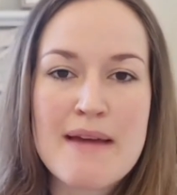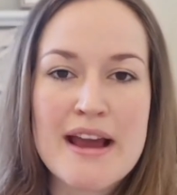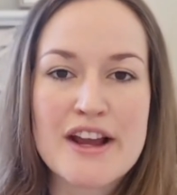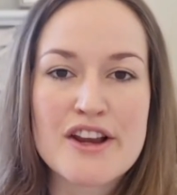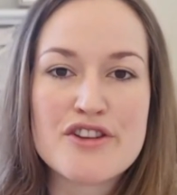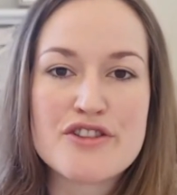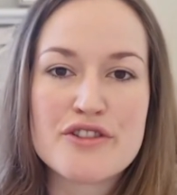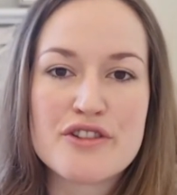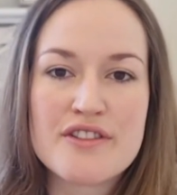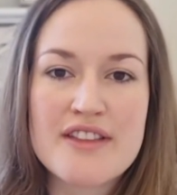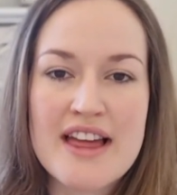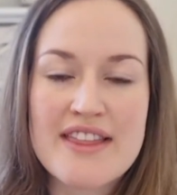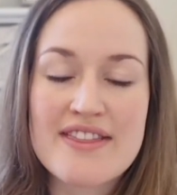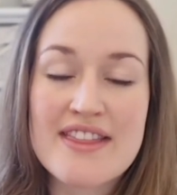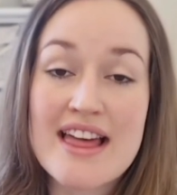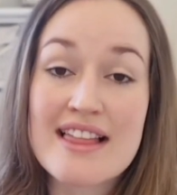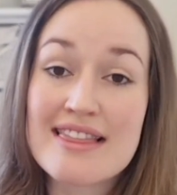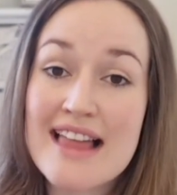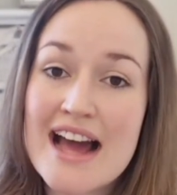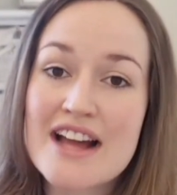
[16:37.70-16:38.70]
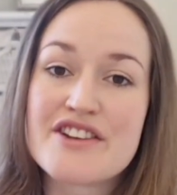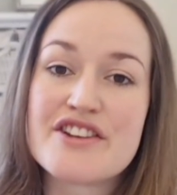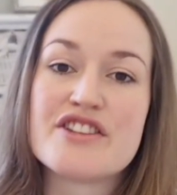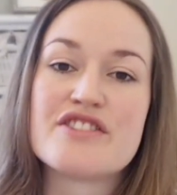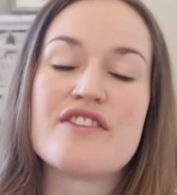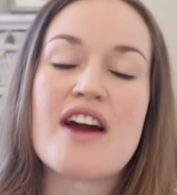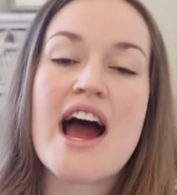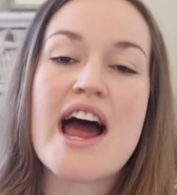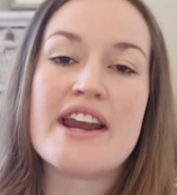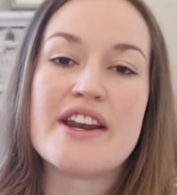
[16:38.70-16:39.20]
making sure that their latch
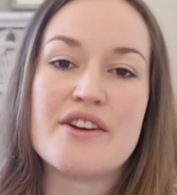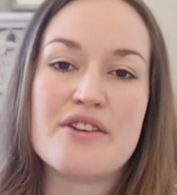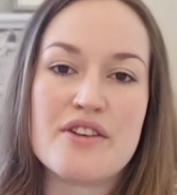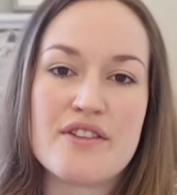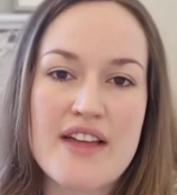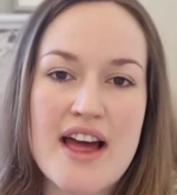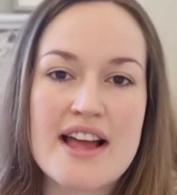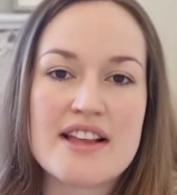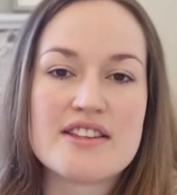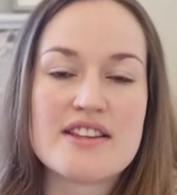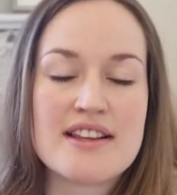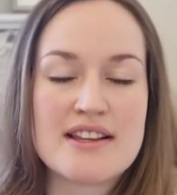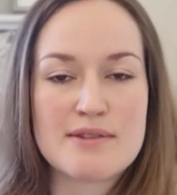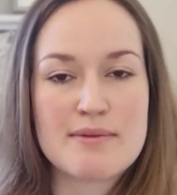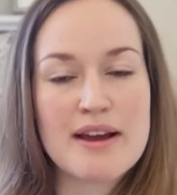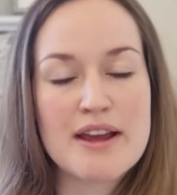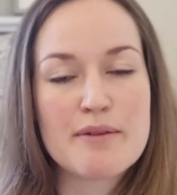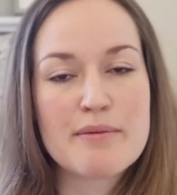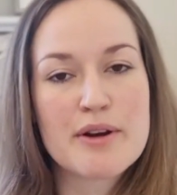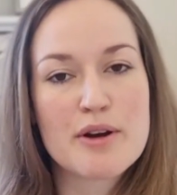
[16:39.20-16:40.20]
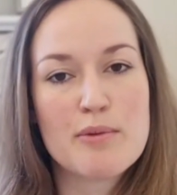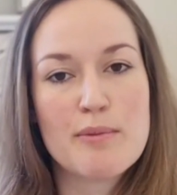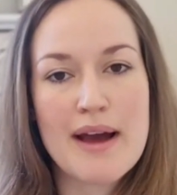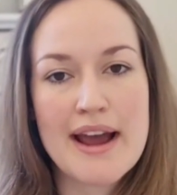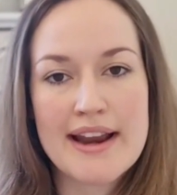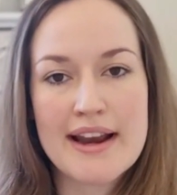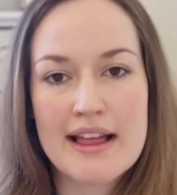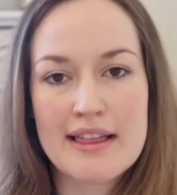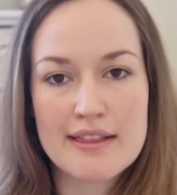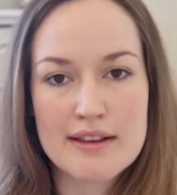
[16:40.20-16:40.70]
is right and all that. So that's why you want to
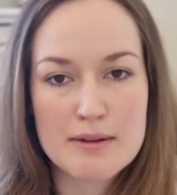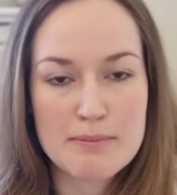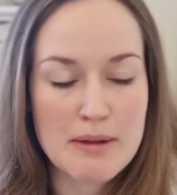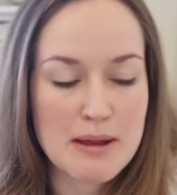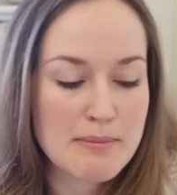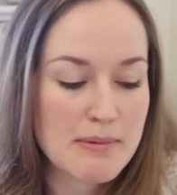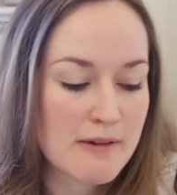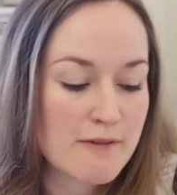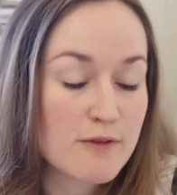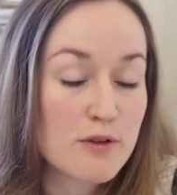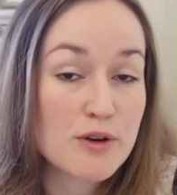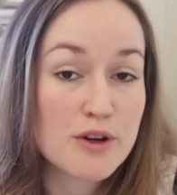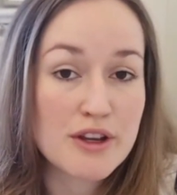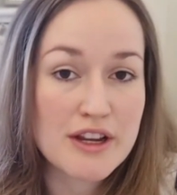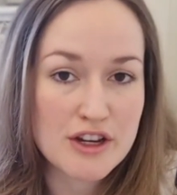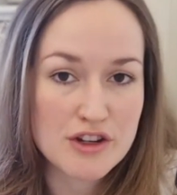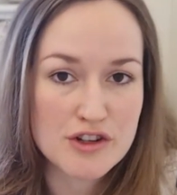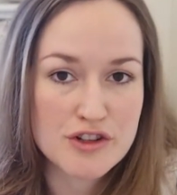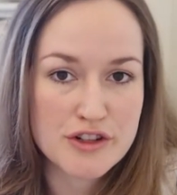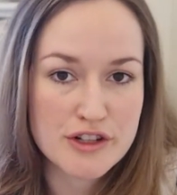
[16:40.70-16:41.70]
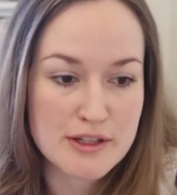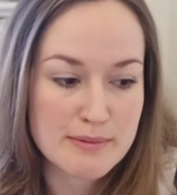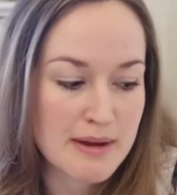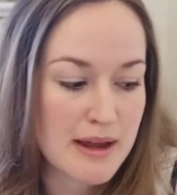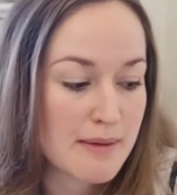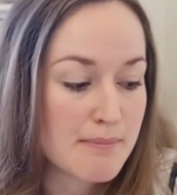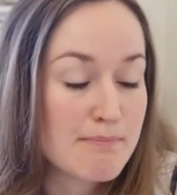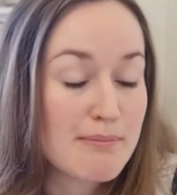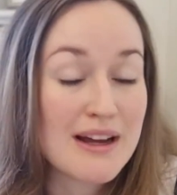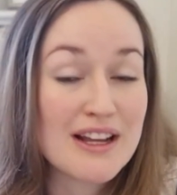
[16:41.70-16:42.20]
wait a little bit before you introduce
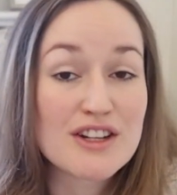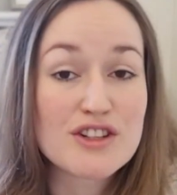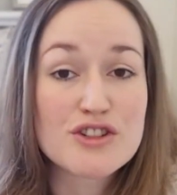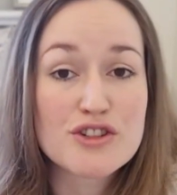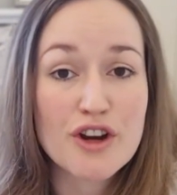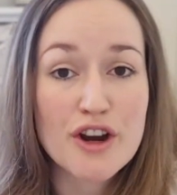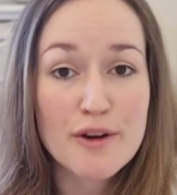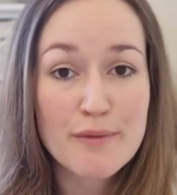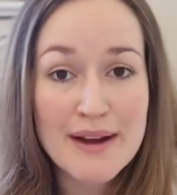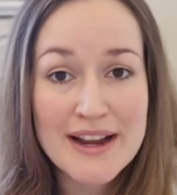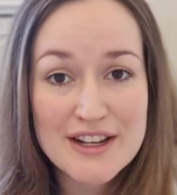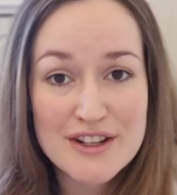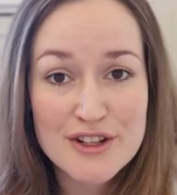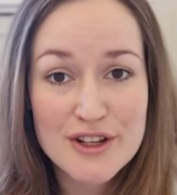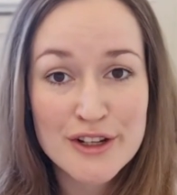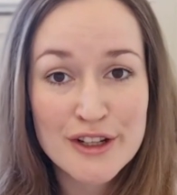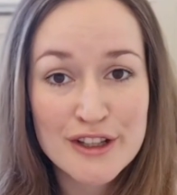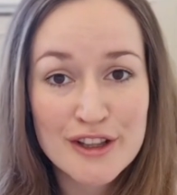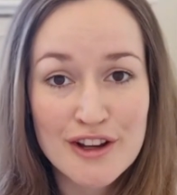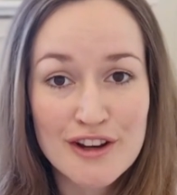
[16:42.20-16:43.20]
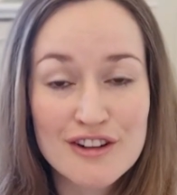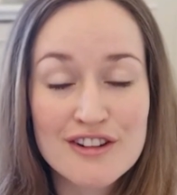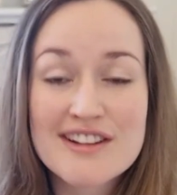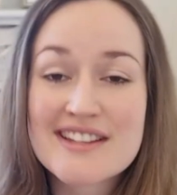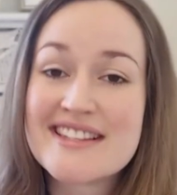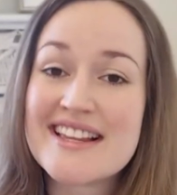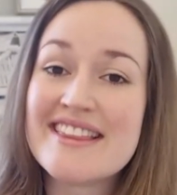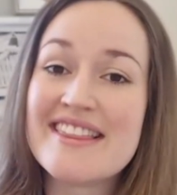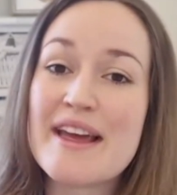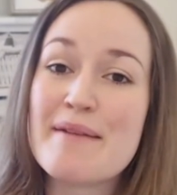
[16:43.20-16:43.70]
one, but don't wait too long
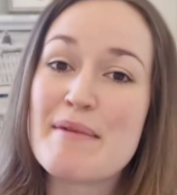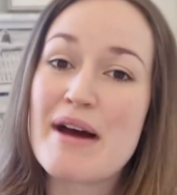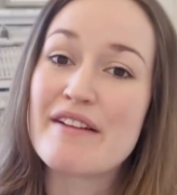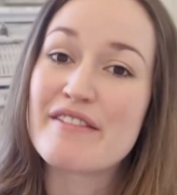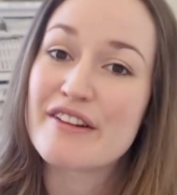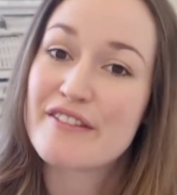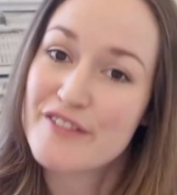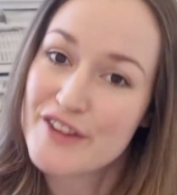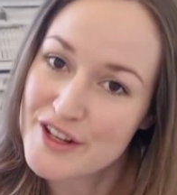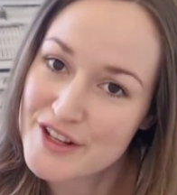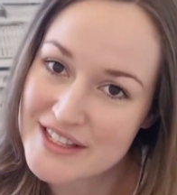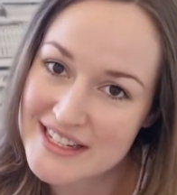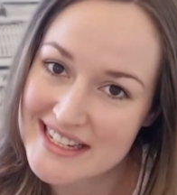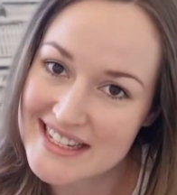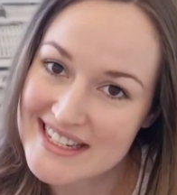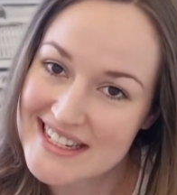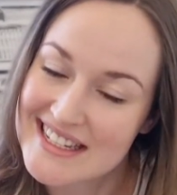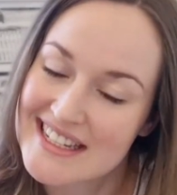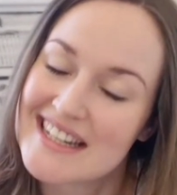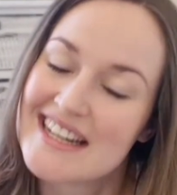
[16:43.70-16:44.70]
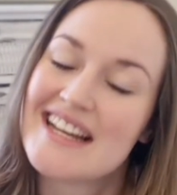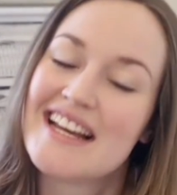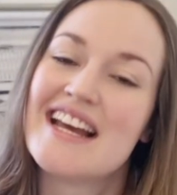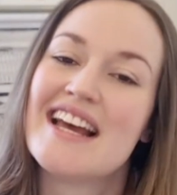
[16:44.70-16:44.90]
because then they might refuse it.